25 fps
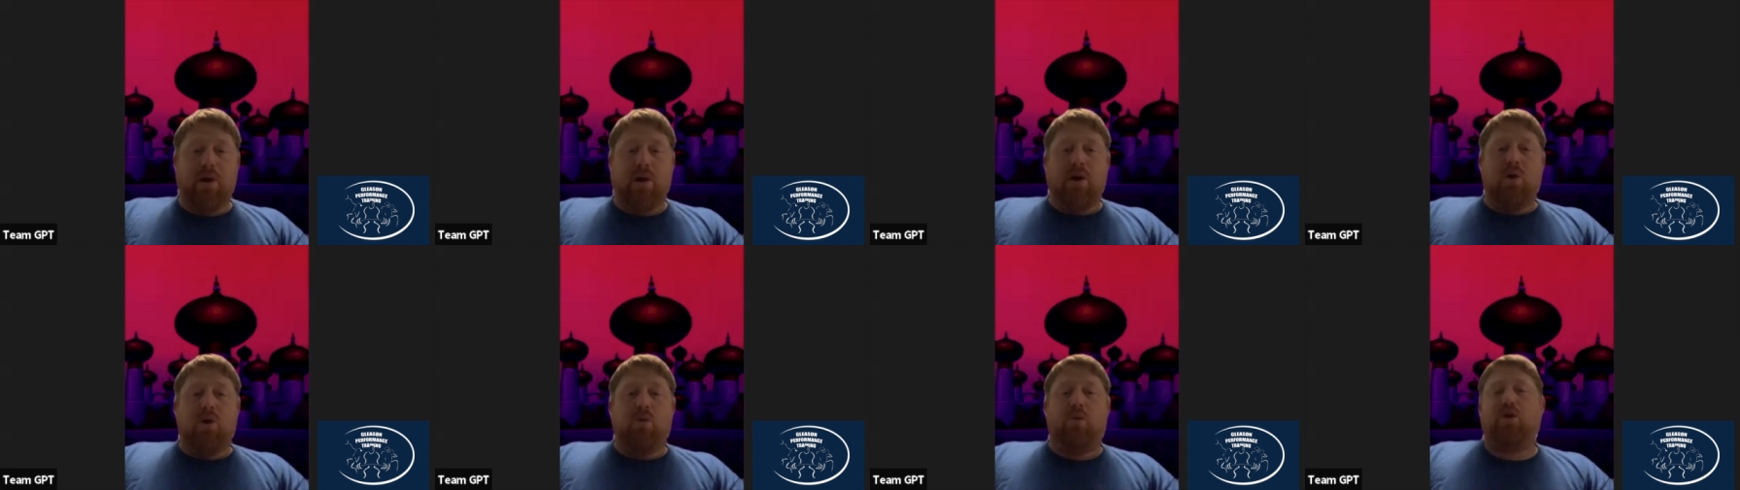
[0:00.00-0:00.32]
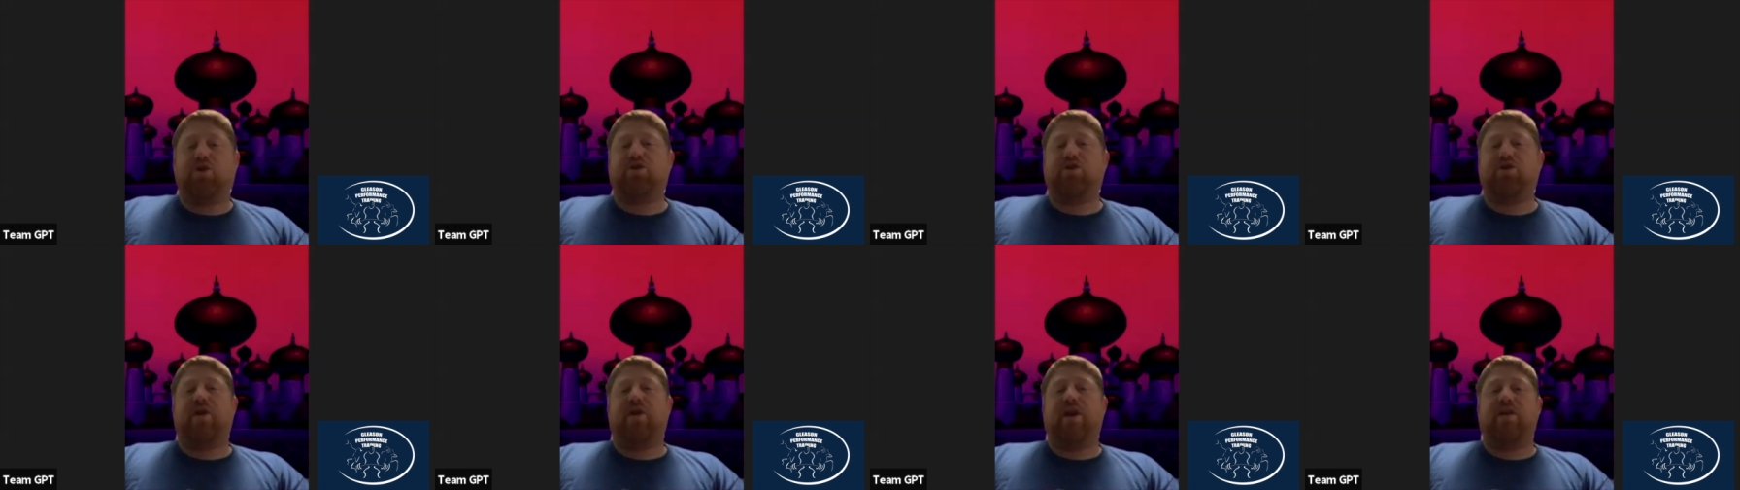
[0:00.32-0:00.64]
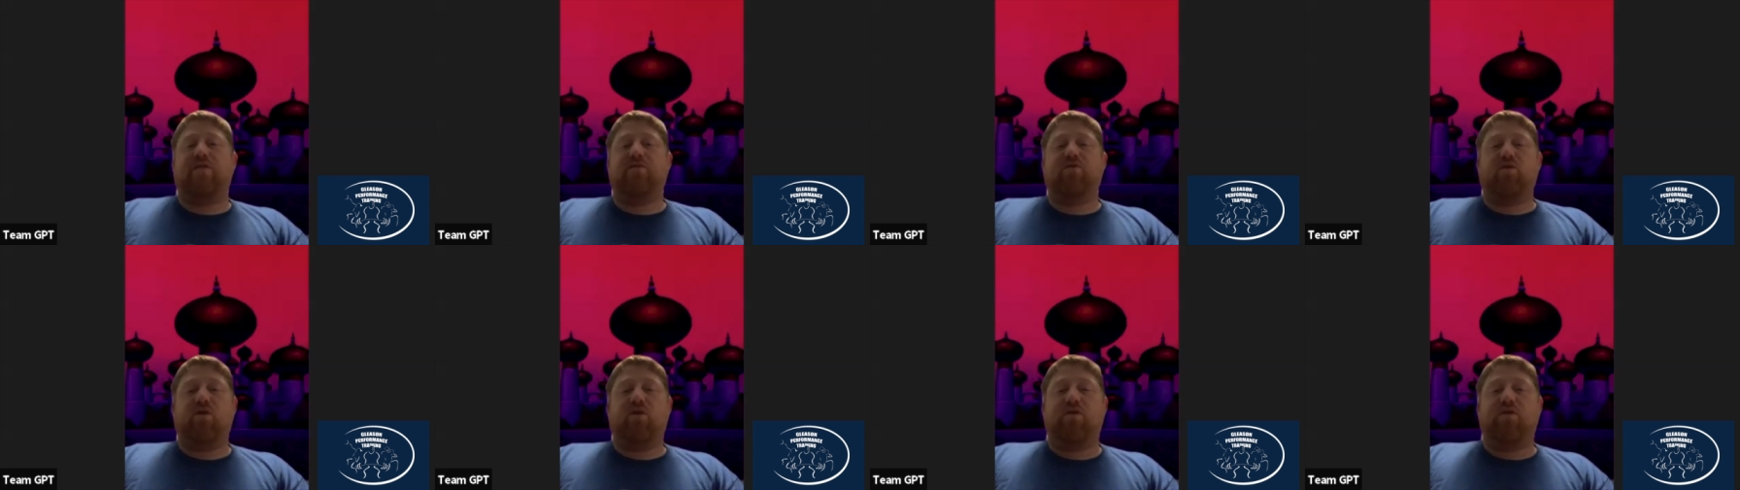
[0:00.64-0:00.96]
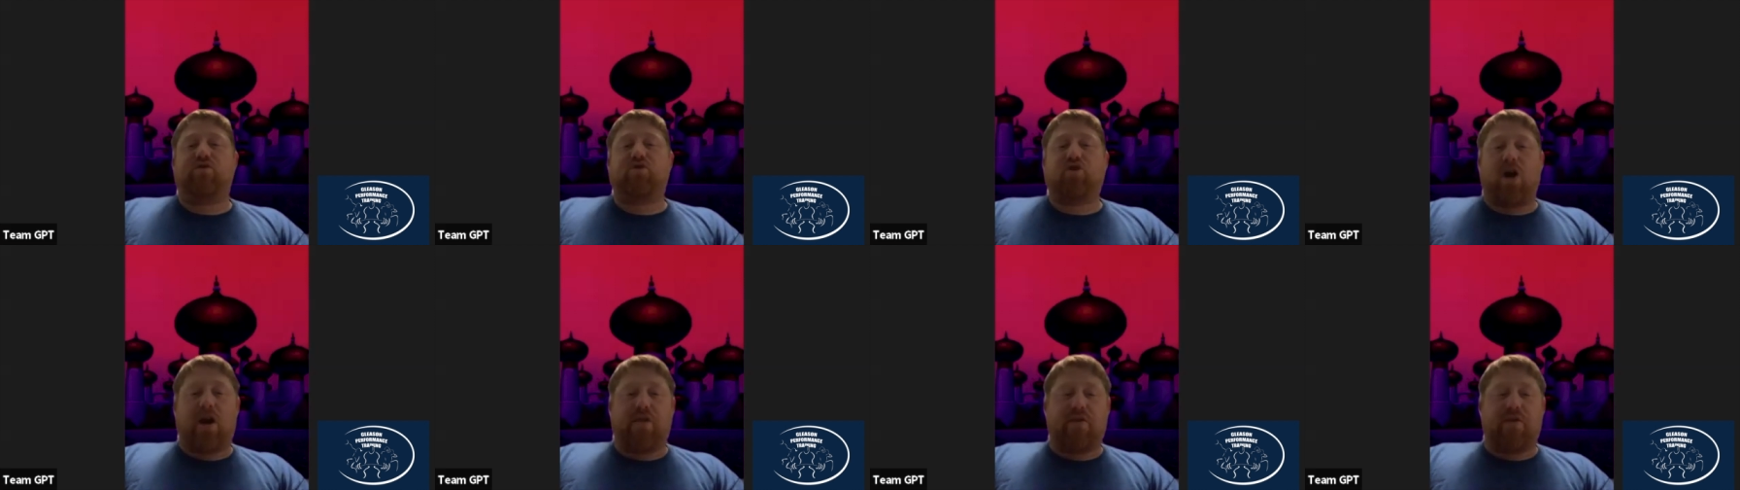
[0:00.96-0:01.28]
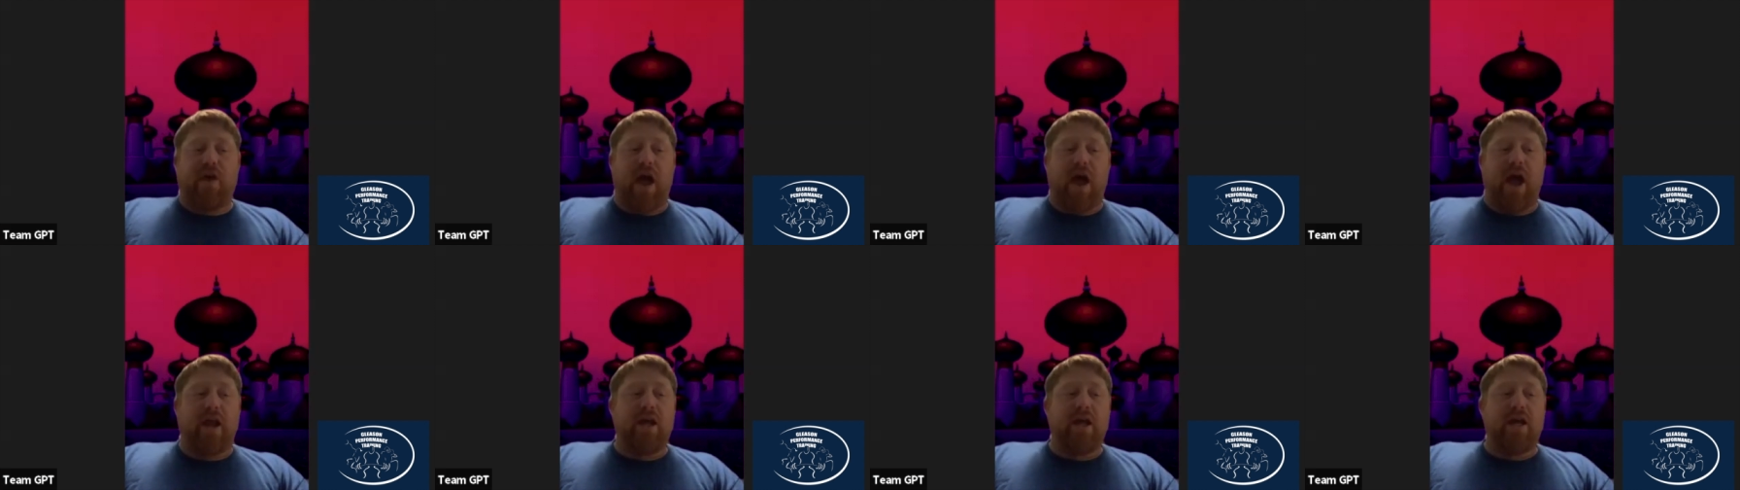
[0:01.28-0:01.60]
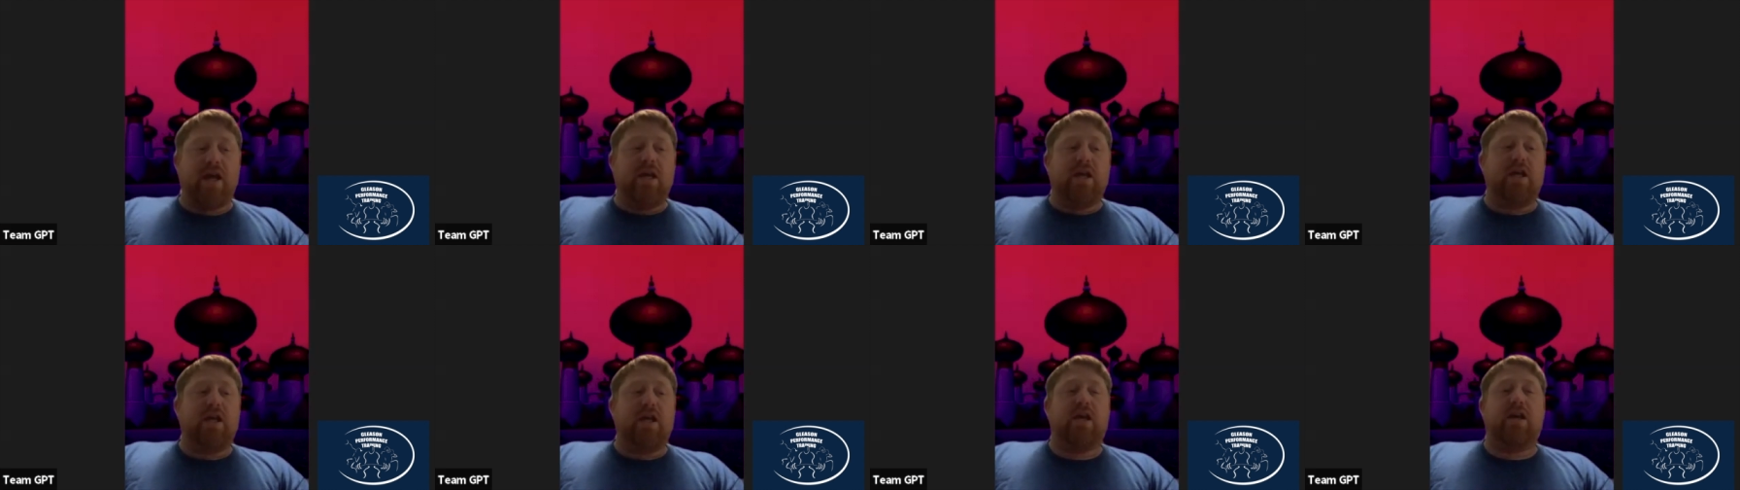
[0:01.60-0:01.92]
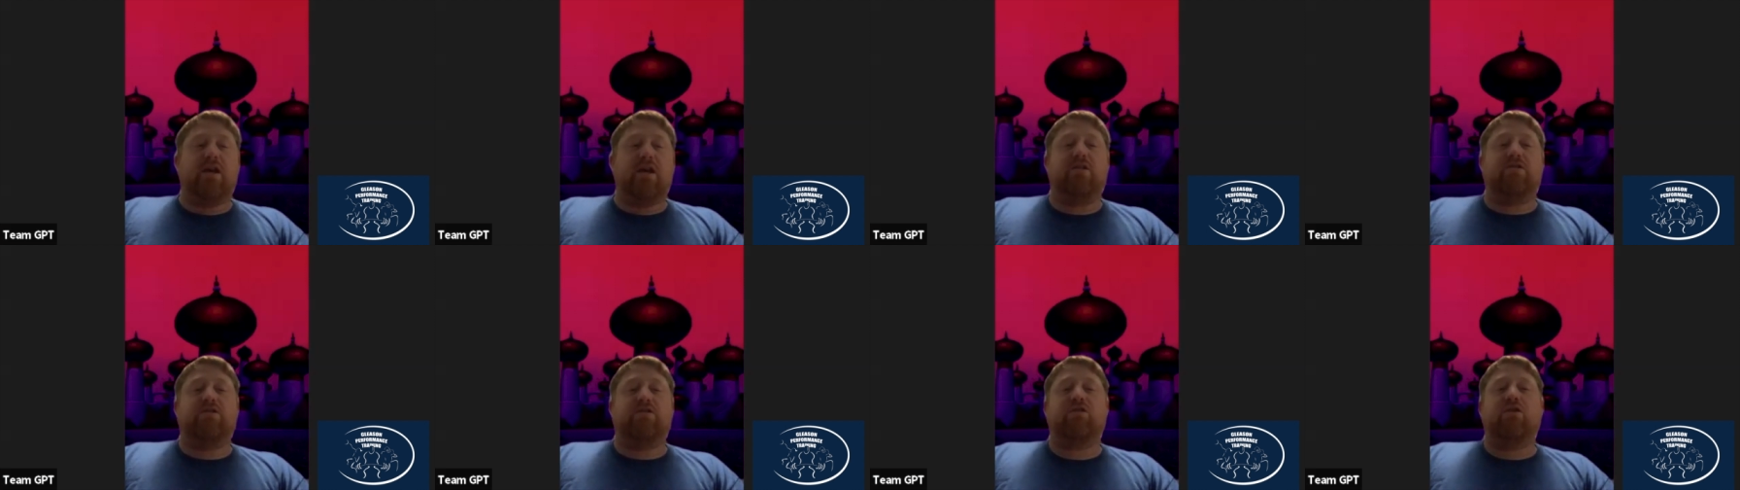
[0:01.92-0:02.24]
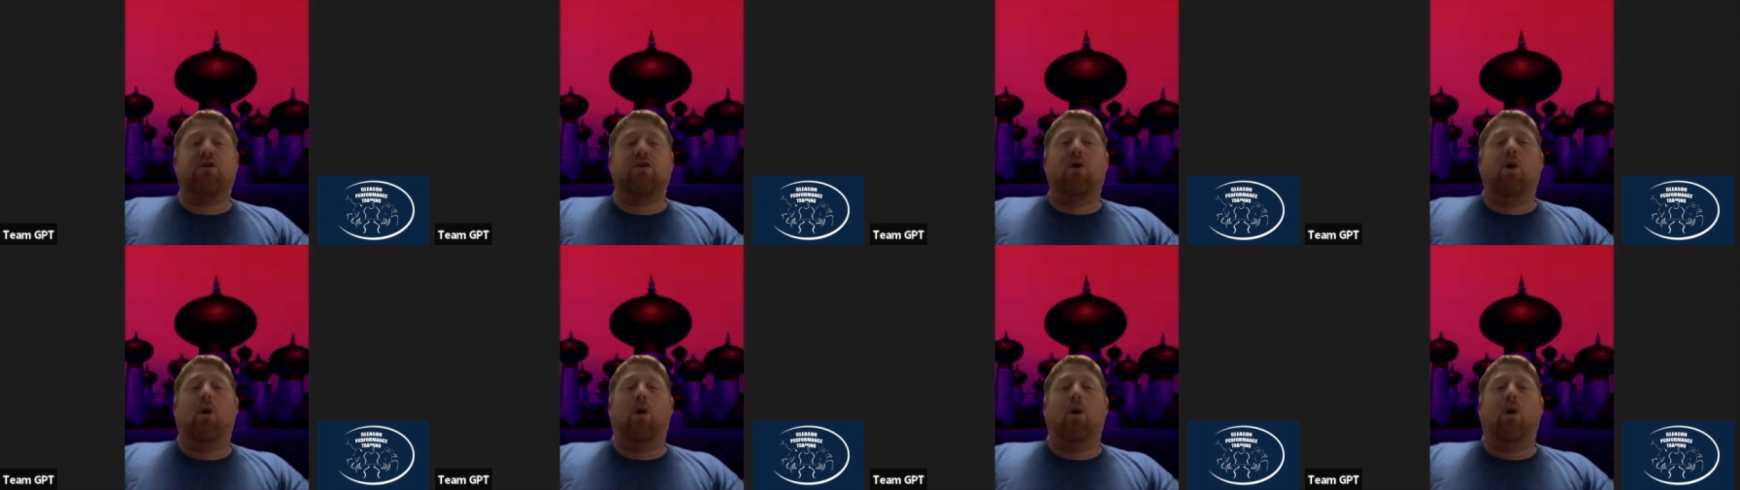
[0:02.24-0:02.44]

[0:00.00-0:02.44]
which if any of you have tried that is